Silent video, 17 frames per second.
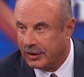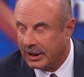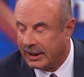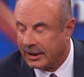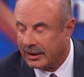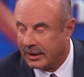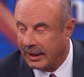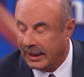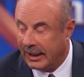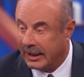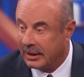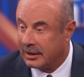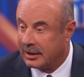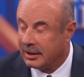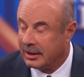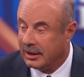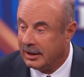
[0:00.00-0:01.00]
think
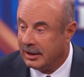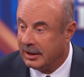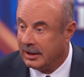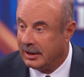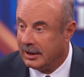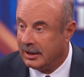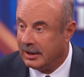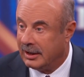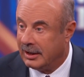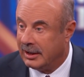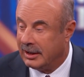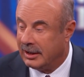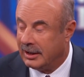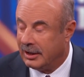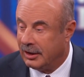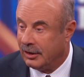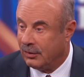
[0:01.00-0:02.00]
that
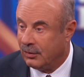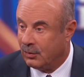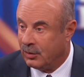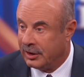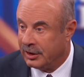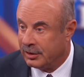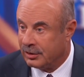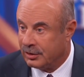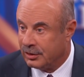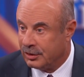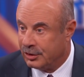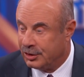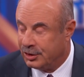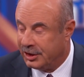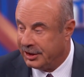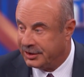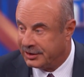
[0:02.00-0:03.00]
when
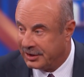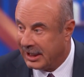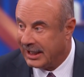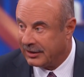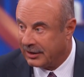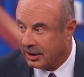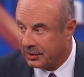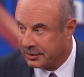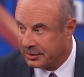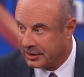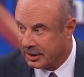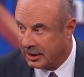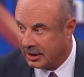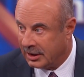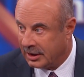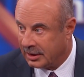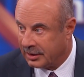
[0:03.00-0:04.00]
she said those
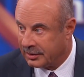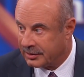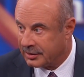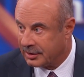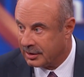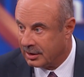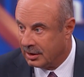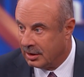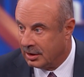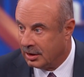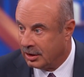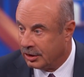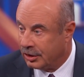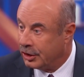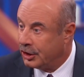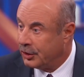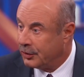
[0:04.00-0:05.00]
things,
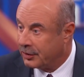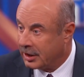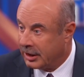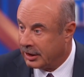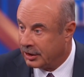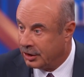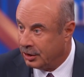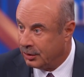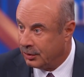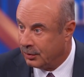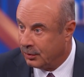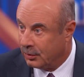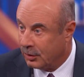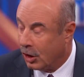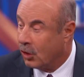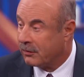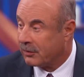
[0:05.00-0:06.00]
do you think
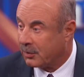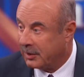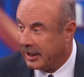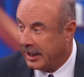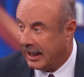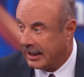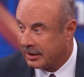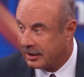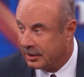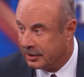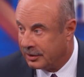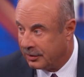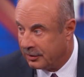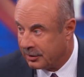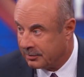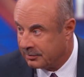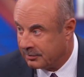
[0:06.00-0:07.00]
you overreacted
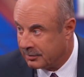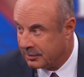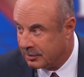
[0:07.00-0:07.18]
to them?